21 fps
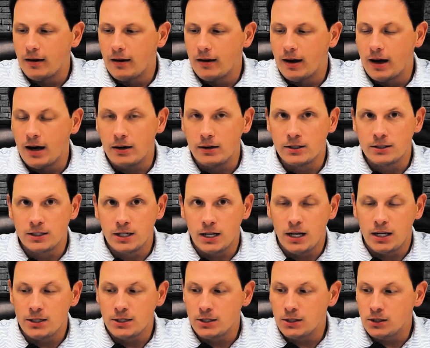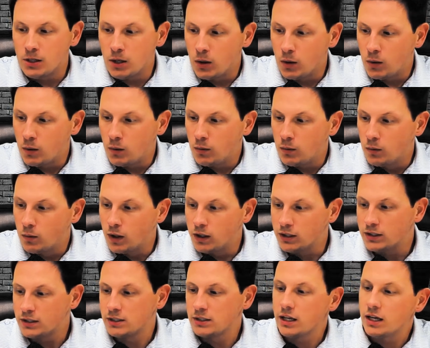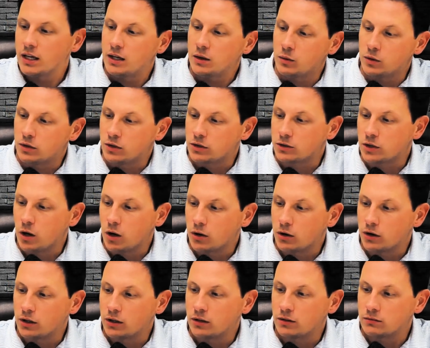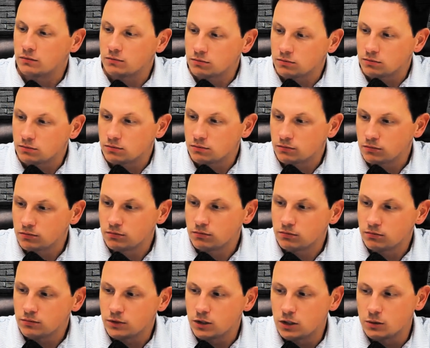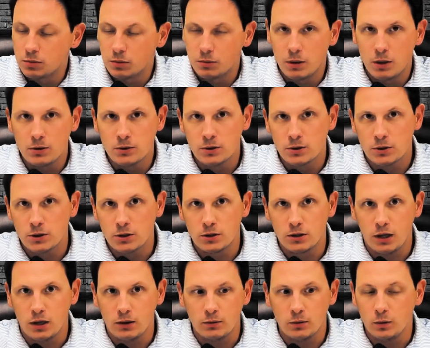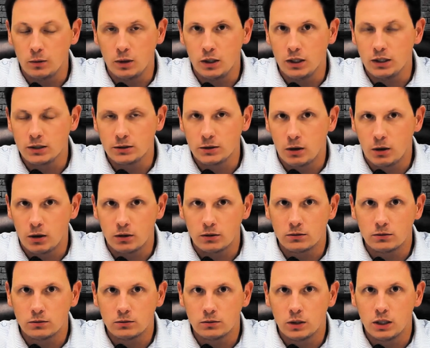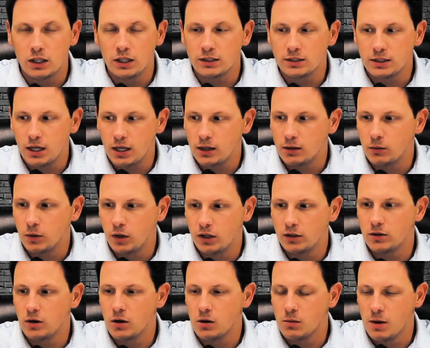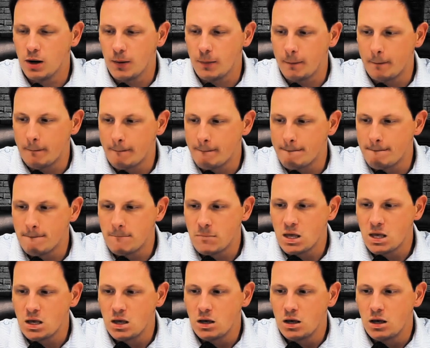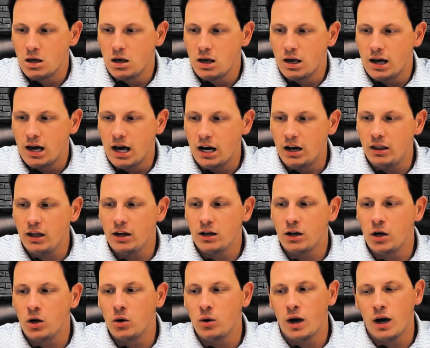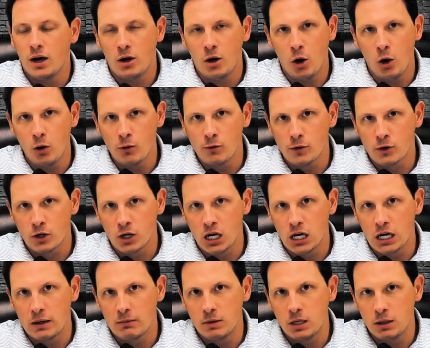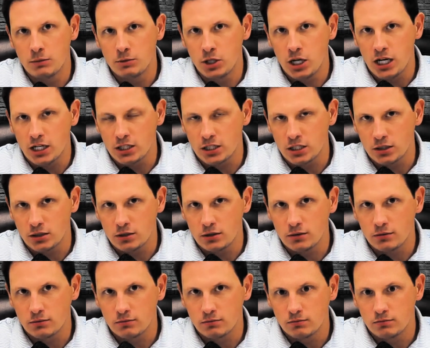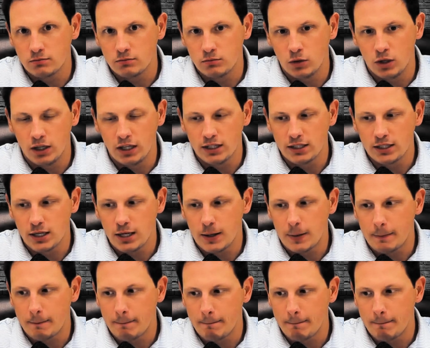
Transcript: How does an agent know what to say when they're talking to the proposed insured? Like, where do they start? What do they say? What do they talk about? How do they know how to overcome objections? What do they say?